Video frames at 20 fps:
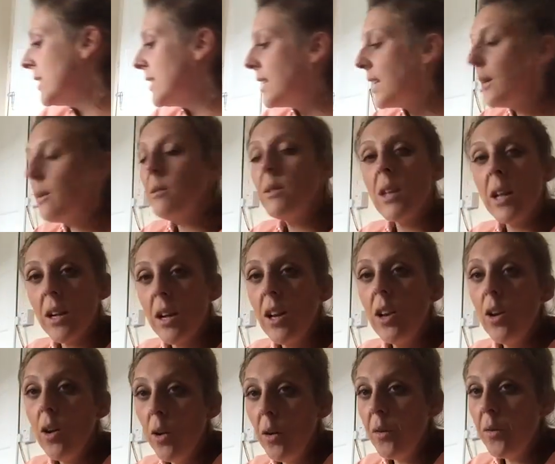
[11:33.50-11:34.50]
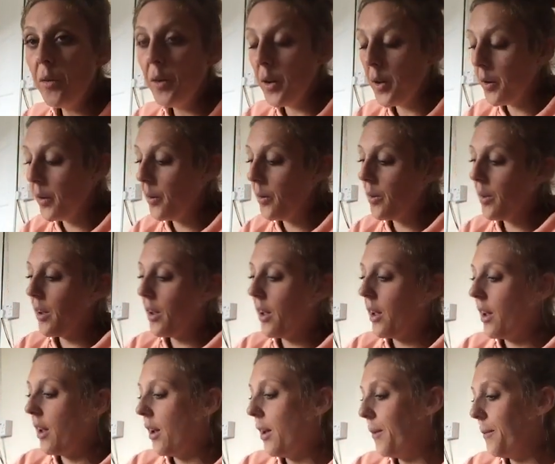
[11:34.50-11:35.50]
Seems like a lot of food.
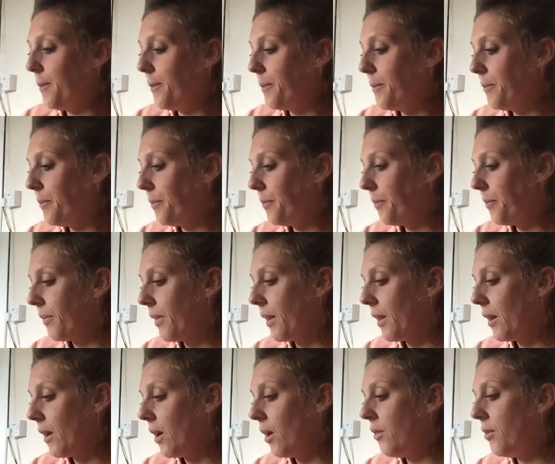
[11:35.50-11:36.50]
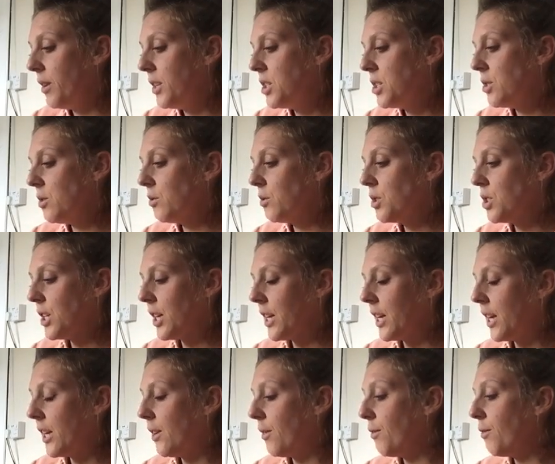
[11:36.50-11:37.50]
Um, original
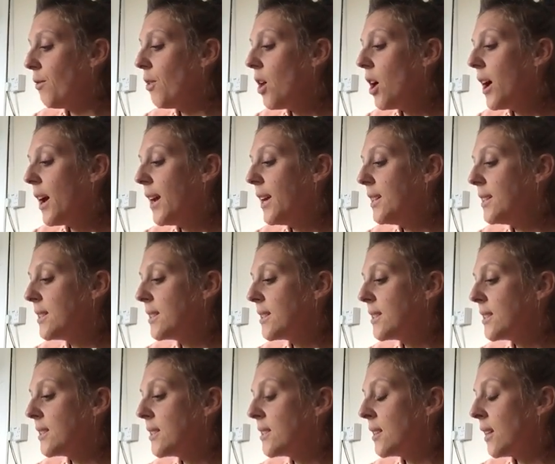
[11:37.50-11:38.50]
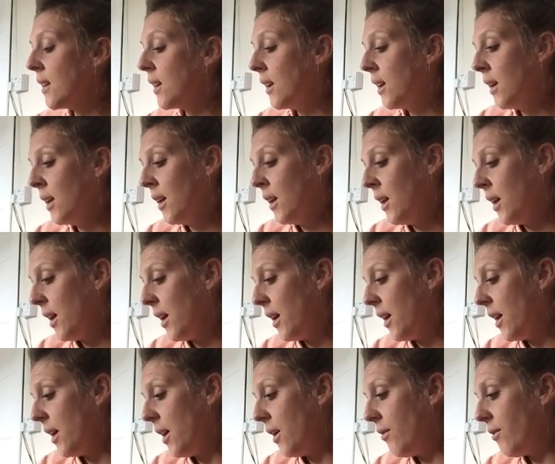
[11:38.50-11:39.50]
chicken and rice,
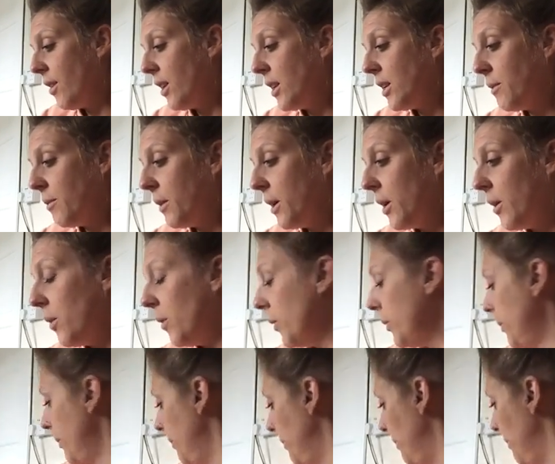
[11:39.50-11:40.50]
uh, ready meal,